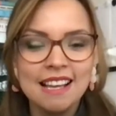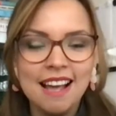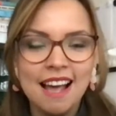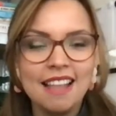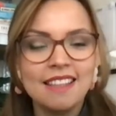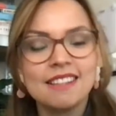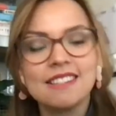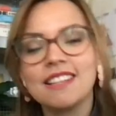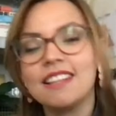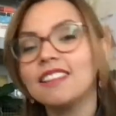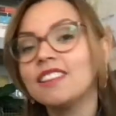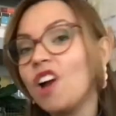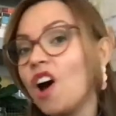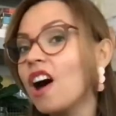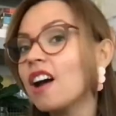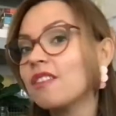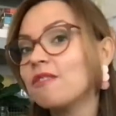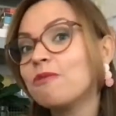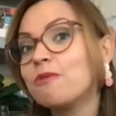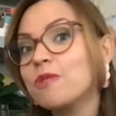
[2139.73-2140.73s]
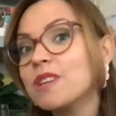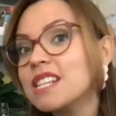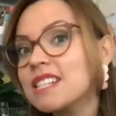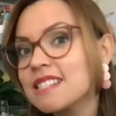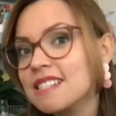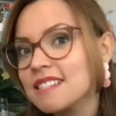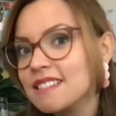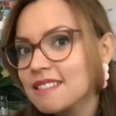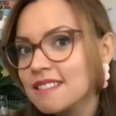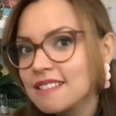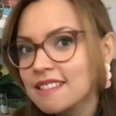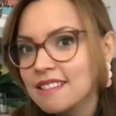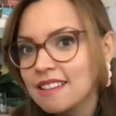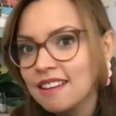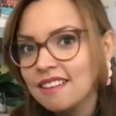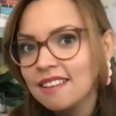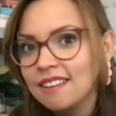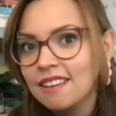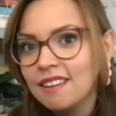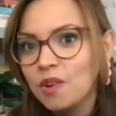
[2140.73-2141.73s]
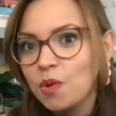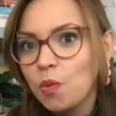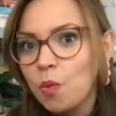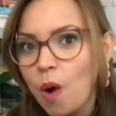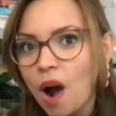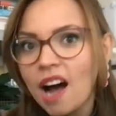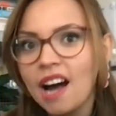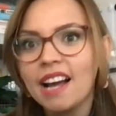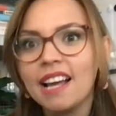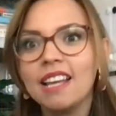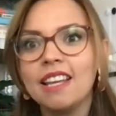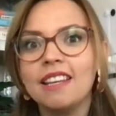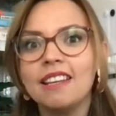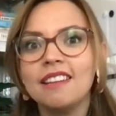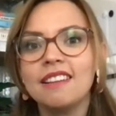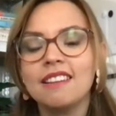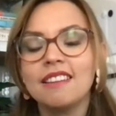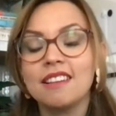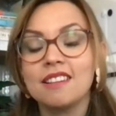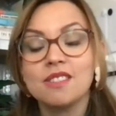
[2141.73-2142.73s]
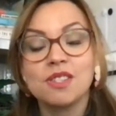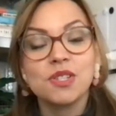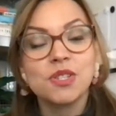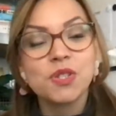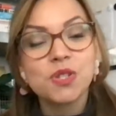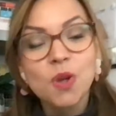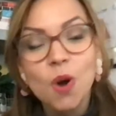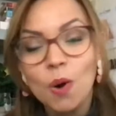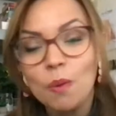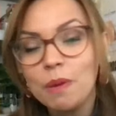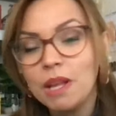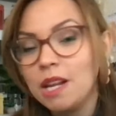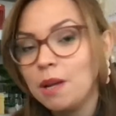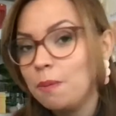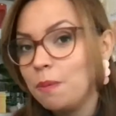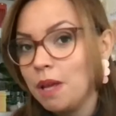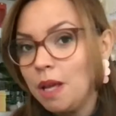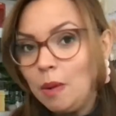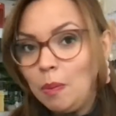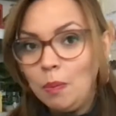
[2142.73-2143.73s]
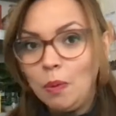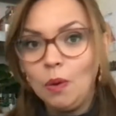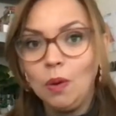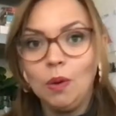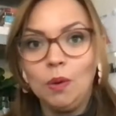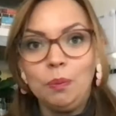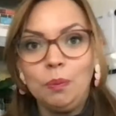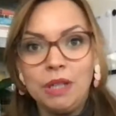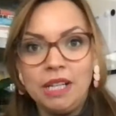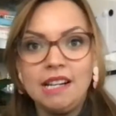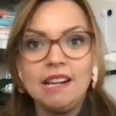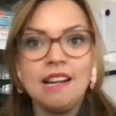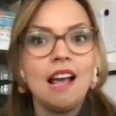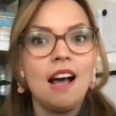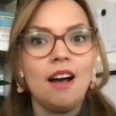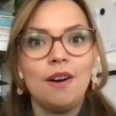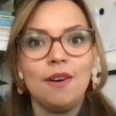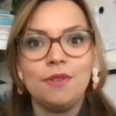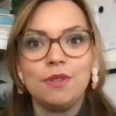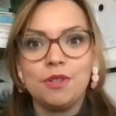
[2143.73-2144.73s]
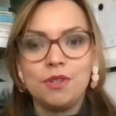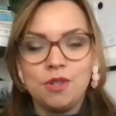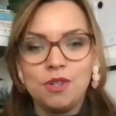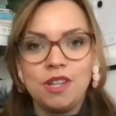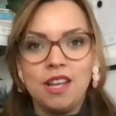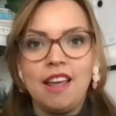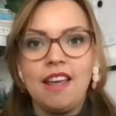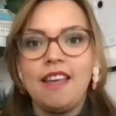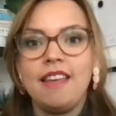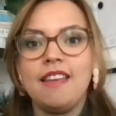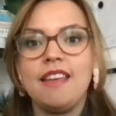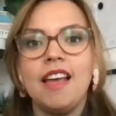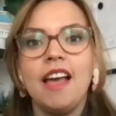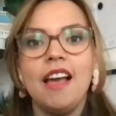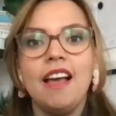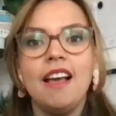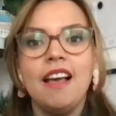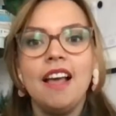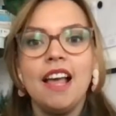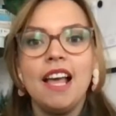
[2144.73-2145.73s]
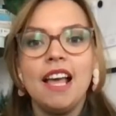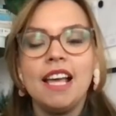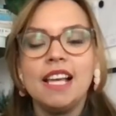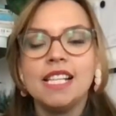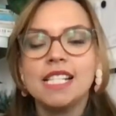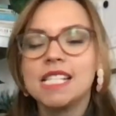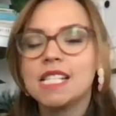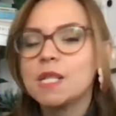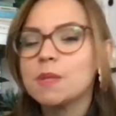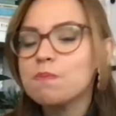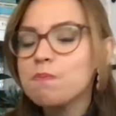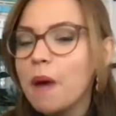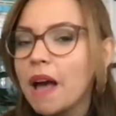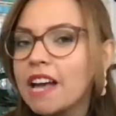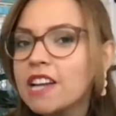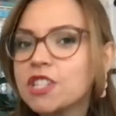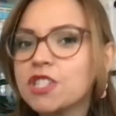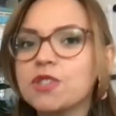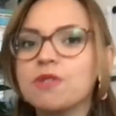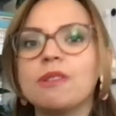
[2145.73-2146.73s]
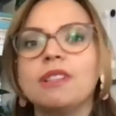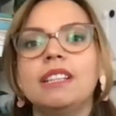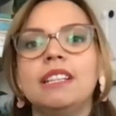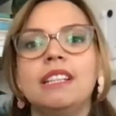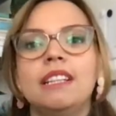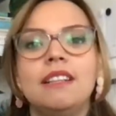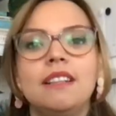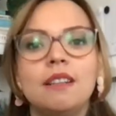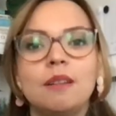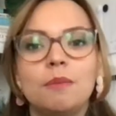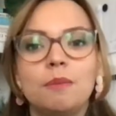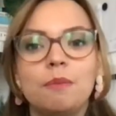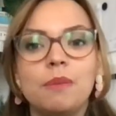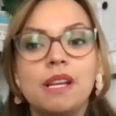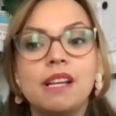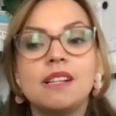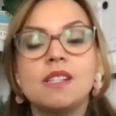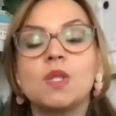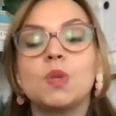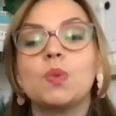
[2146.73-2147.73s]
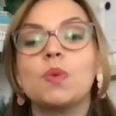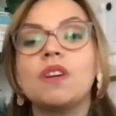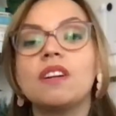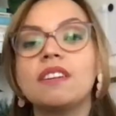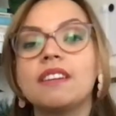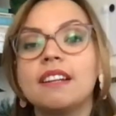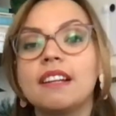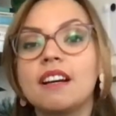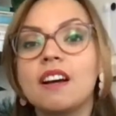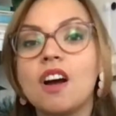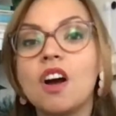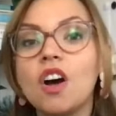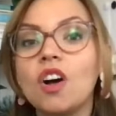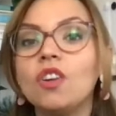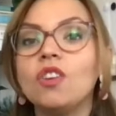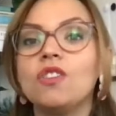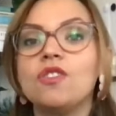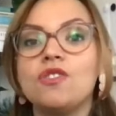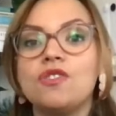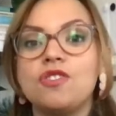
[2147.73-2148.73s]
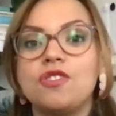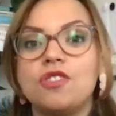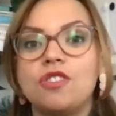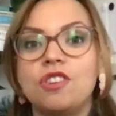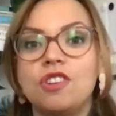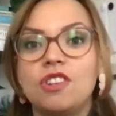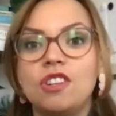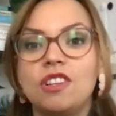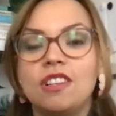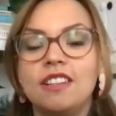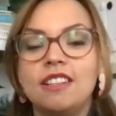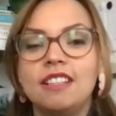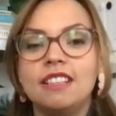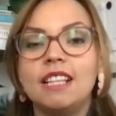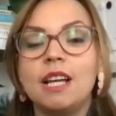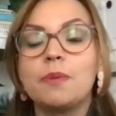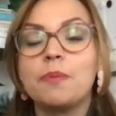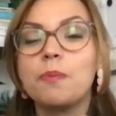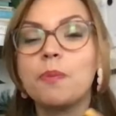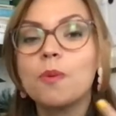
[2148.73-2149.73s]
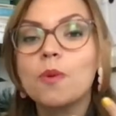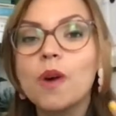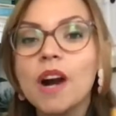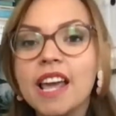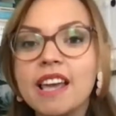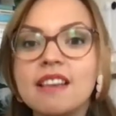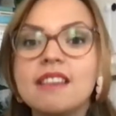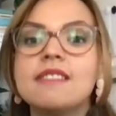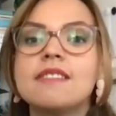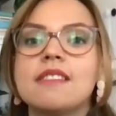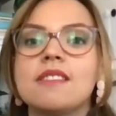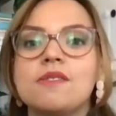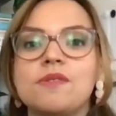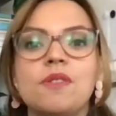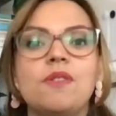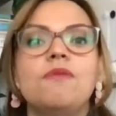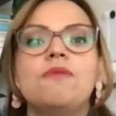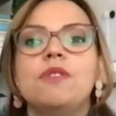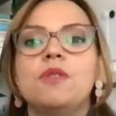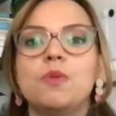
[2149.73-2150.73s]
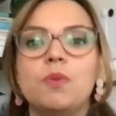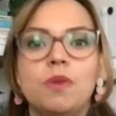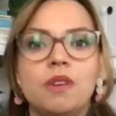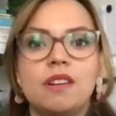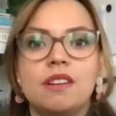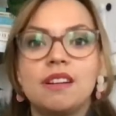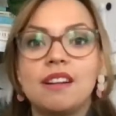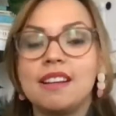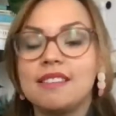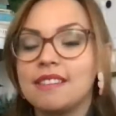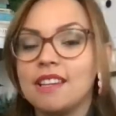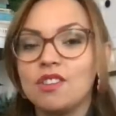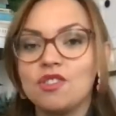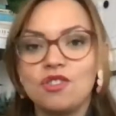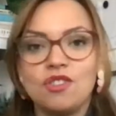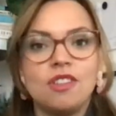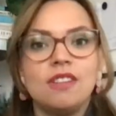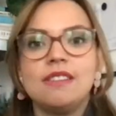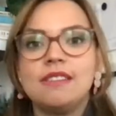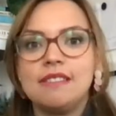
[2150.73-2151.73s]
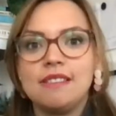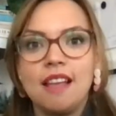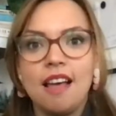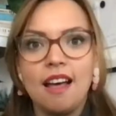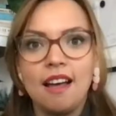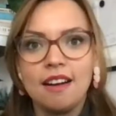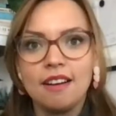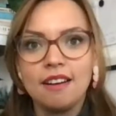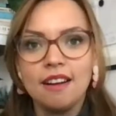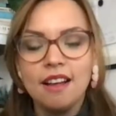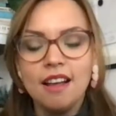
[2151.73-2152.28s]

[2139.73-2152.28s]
And there's a lot of reasons why there's so many people burning out today, especially because we are in a culture that praises overwork, as I just said.